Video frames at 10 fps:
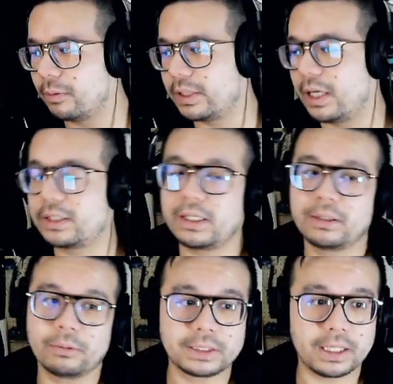which had
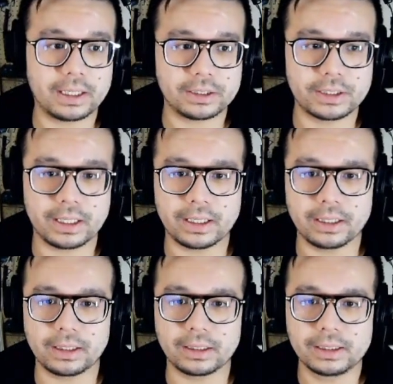
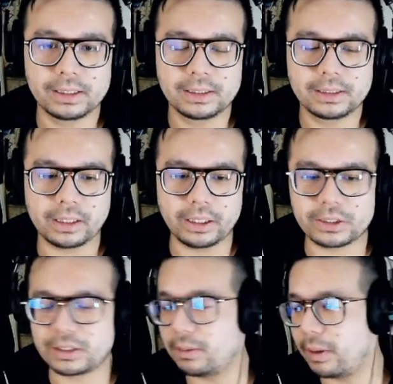a
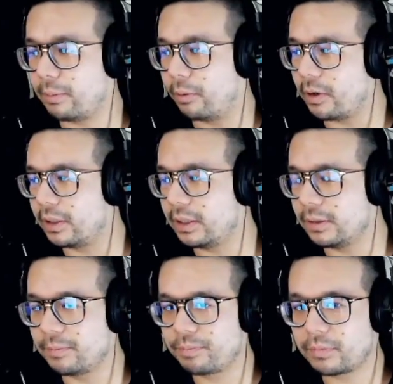HDMI port on it,